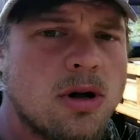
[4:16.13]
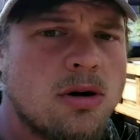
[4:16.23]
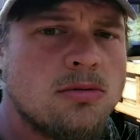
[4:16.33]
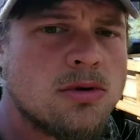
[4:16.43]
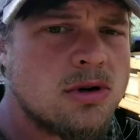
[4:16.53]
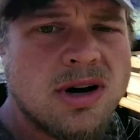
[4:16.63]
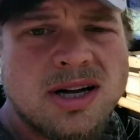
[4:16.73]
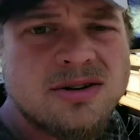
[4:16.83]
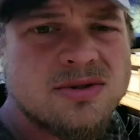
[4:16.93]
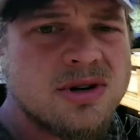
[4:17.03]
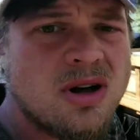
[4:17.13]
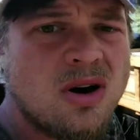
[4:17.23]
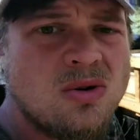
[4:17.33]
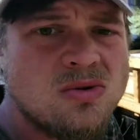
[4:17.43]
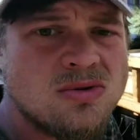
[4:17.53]
on, go ahead and drill
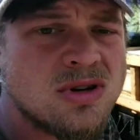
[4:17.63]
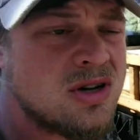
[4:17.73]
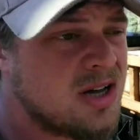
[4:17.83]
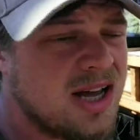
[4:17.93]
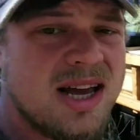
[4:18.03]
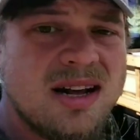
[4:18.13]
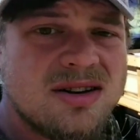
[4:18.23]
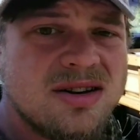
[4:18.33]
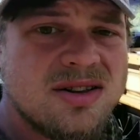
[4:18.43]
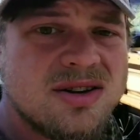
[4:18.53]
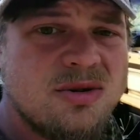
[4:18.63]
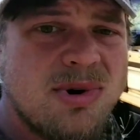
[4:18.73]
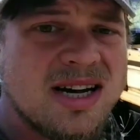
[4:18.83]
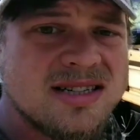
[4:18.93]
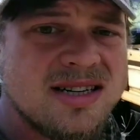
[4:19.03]
holes into the
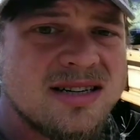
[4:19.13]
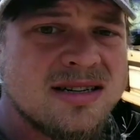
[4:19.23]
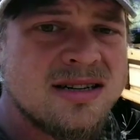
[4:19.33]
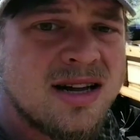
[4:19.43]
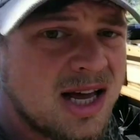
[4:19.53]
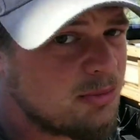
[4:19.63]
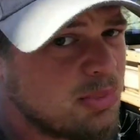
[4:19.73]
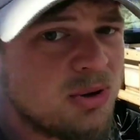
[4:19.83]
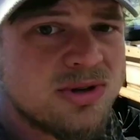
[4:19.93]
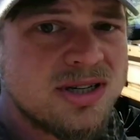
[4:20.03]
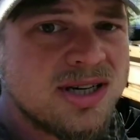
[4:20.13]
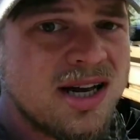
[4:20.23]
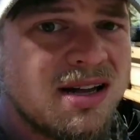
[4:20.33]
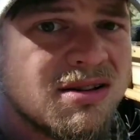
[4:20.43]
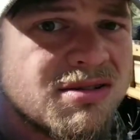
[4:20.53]
2x6 and bolt it
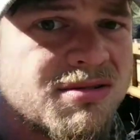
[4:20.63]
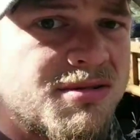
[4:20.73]
together.